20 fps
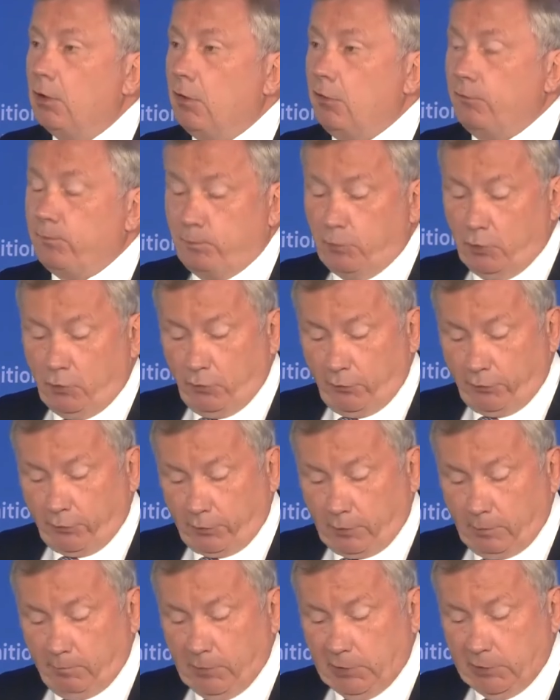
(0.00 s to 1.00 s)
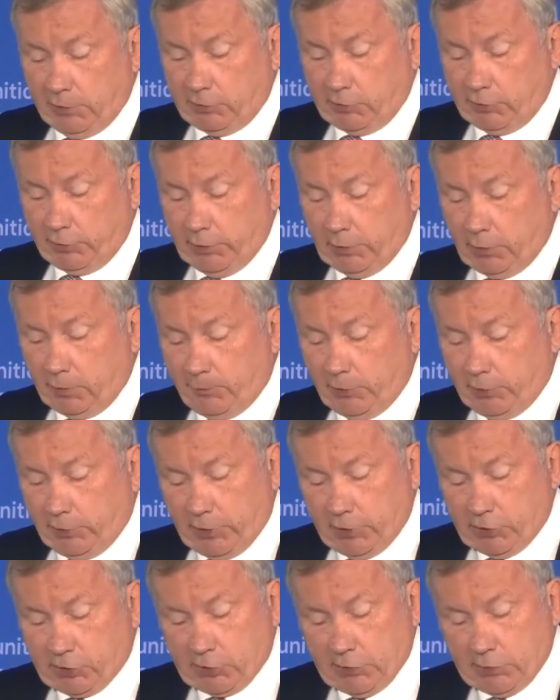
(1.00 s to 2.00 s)
of both military
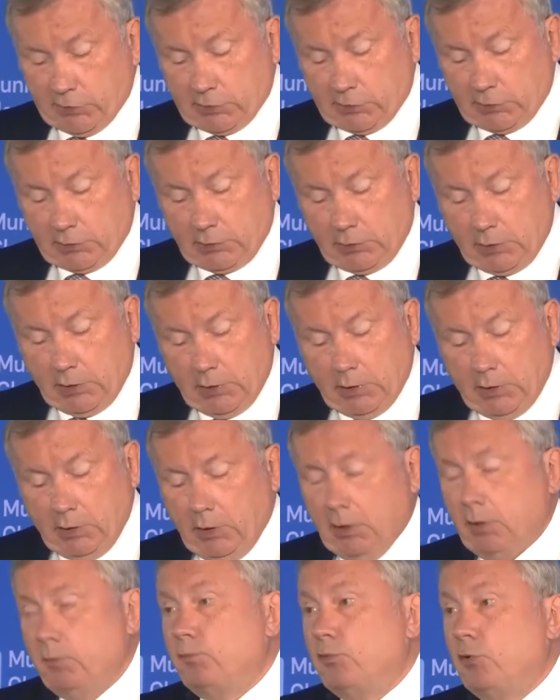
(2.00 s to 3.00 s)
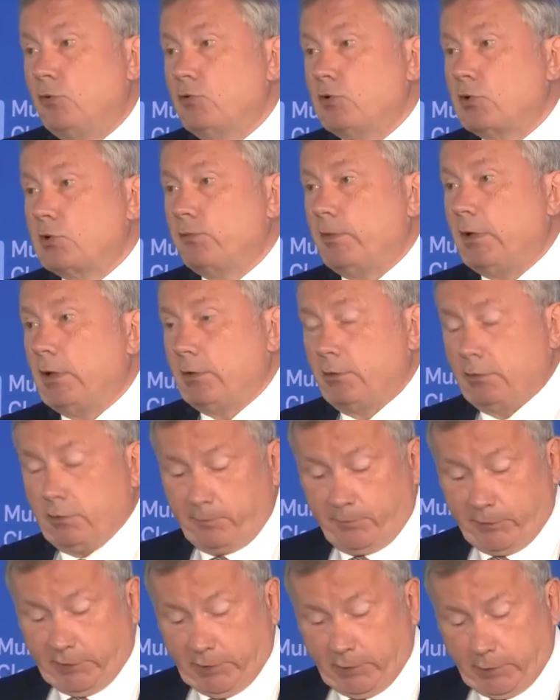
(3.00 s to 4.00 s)
operations and post-war
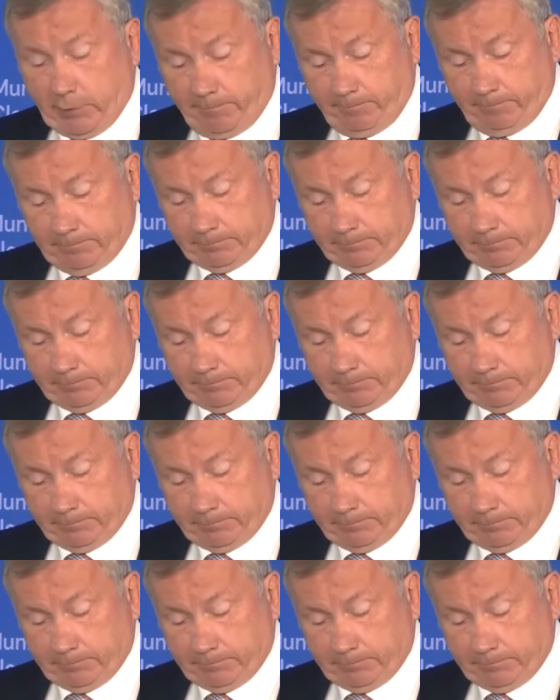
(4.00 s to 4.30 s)
dumping.